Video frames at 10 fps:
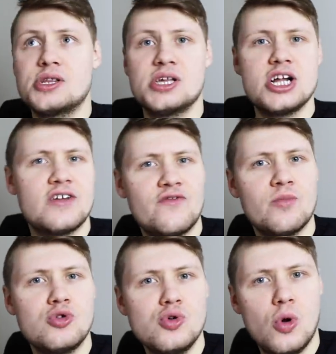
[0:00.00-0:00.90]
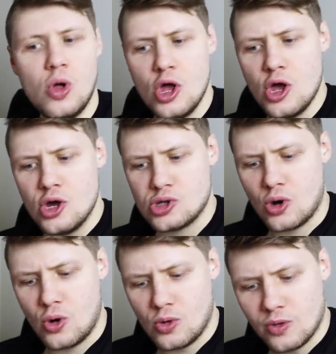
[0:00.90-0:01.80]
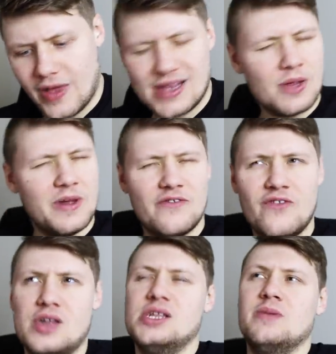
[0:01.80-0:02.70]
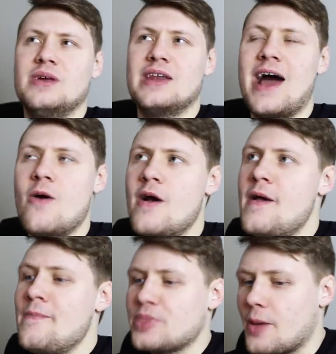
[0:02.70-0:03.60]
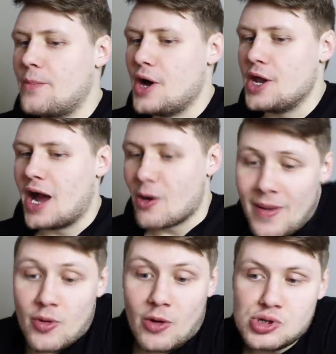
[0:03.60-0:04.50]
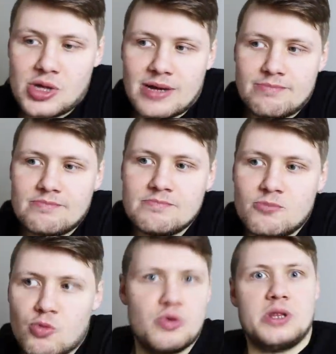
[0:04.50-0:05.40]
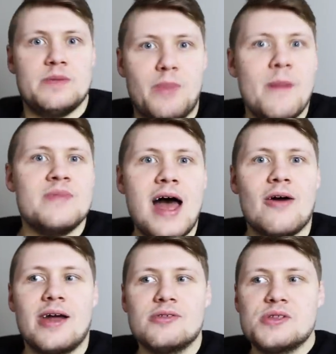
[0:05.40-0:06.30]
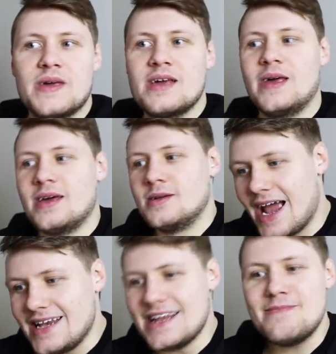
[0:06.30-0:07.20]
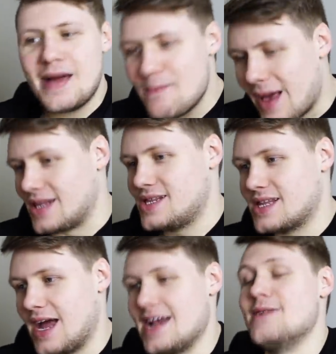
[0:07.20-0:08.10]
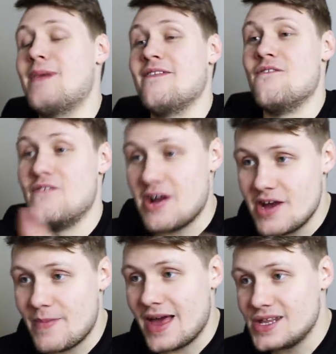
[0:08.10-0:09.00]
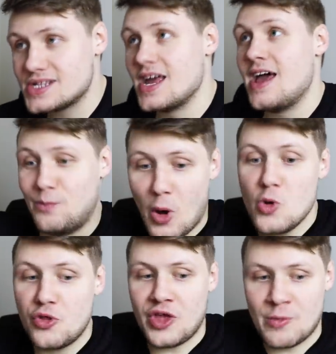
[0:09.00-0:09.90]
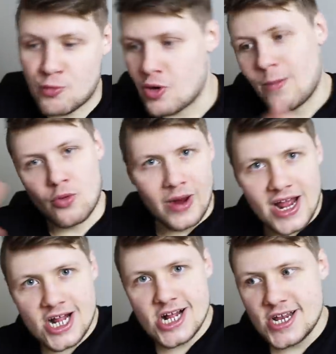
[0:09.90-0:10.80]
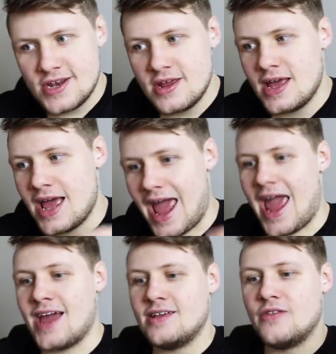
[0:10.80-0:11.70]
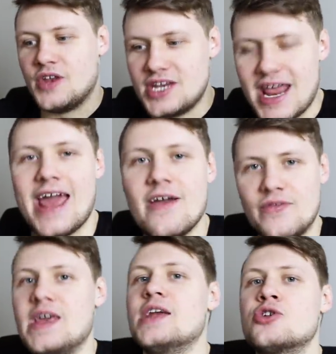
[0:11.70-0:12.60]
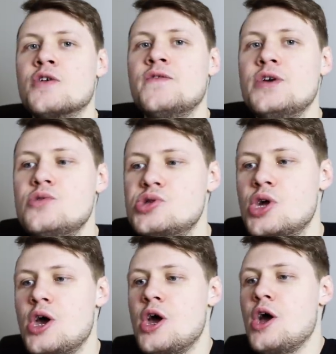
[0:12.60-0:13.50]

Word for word: decision from Google, so that's a bit fuzzy to me now. But I remember I was like really bummed out. I was thinking like, I did my best. I did my very best, both in preparation and the day of the interviews.